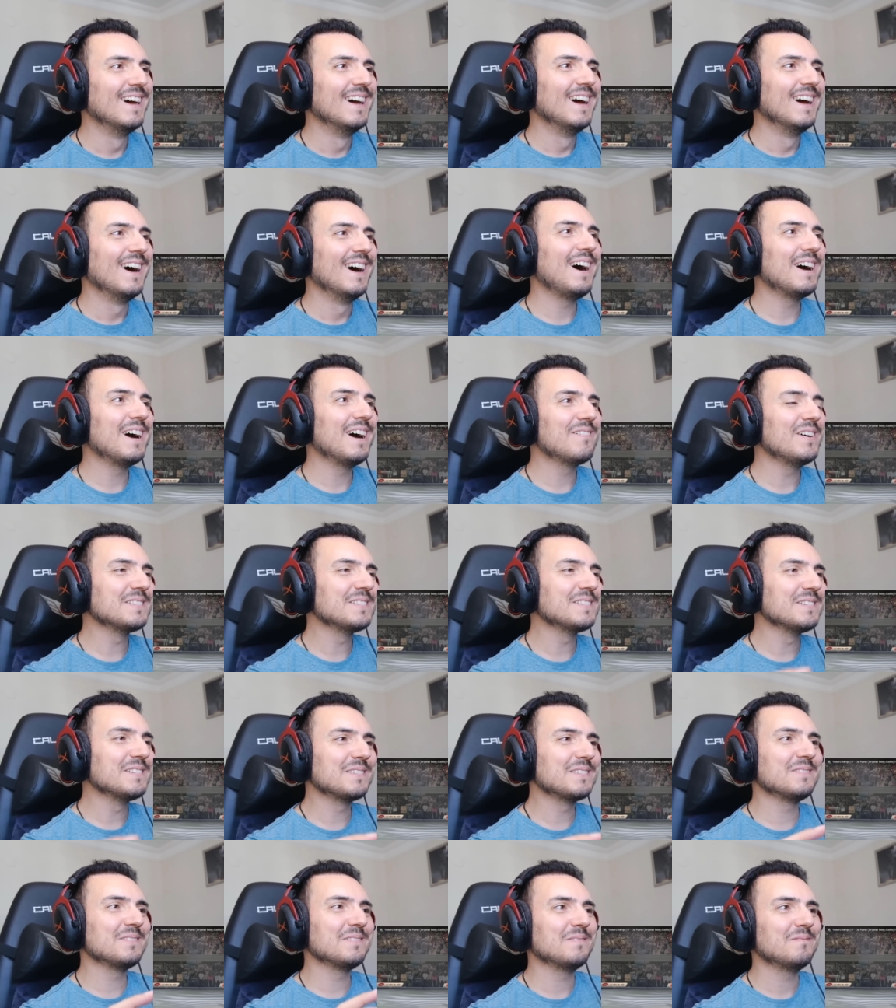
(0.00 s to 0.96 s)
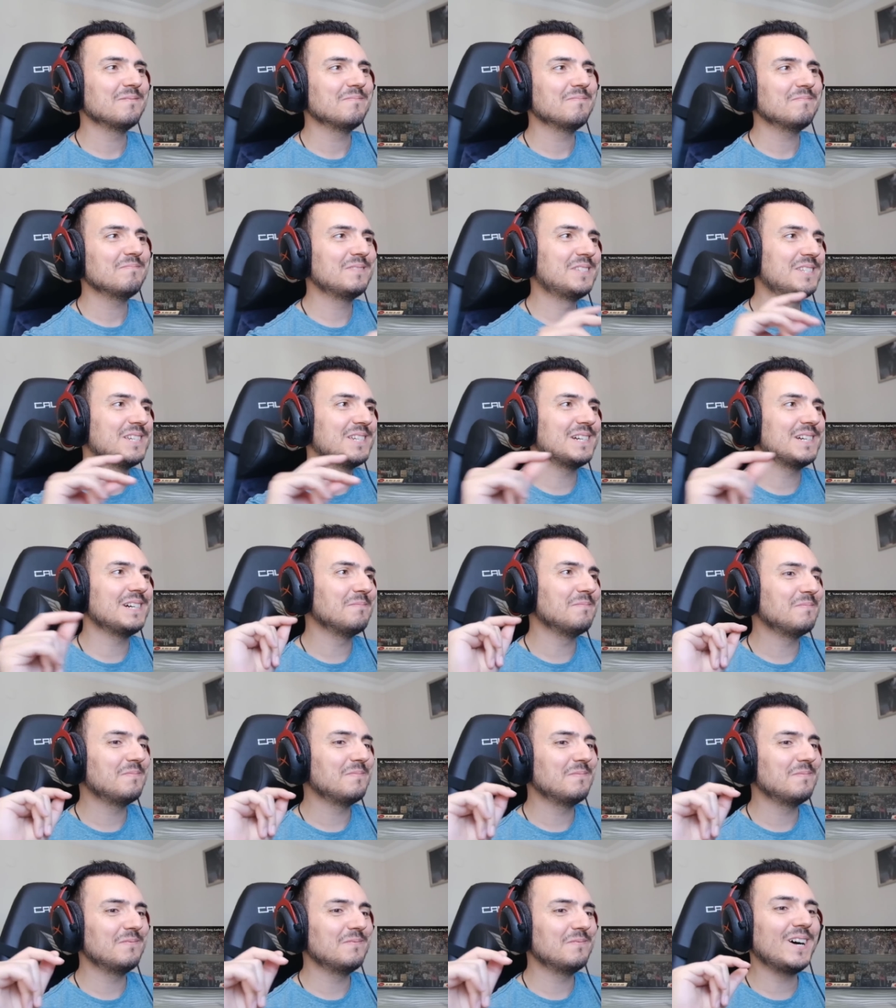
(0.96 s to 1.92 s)
I wanted to jump
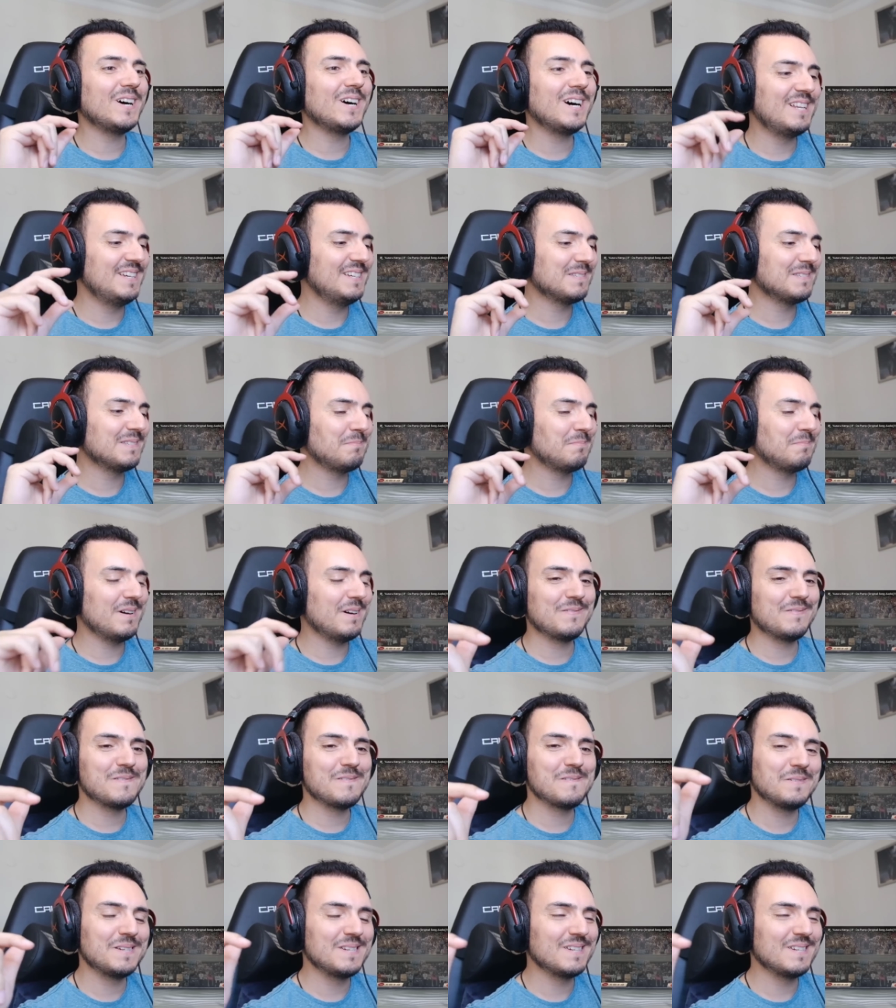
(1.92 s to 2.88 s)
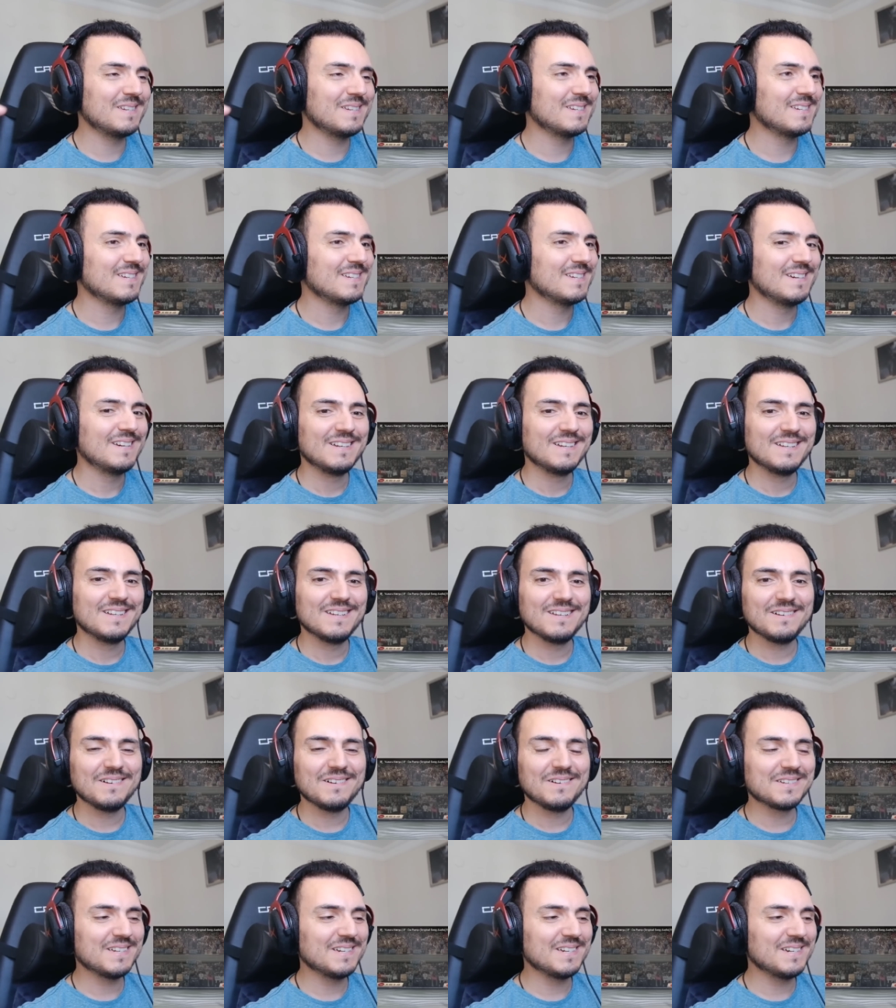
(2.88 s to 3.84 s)
while he is performing.
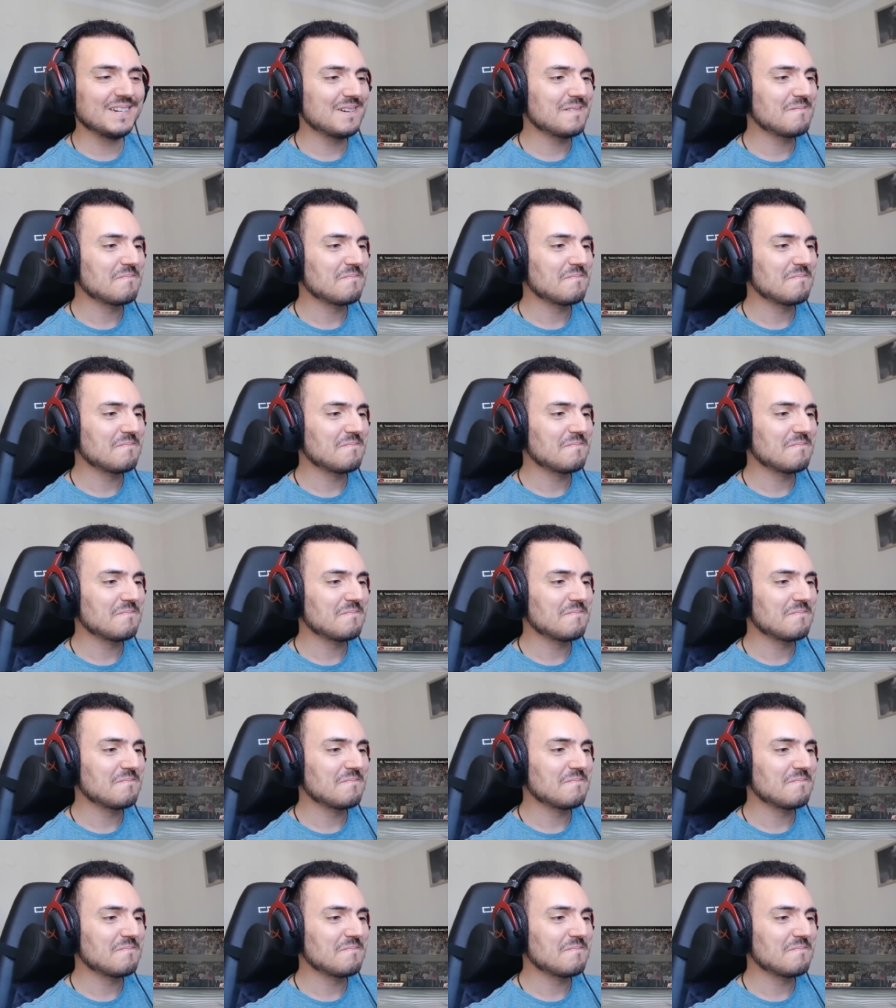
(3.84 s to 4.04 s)
Okay.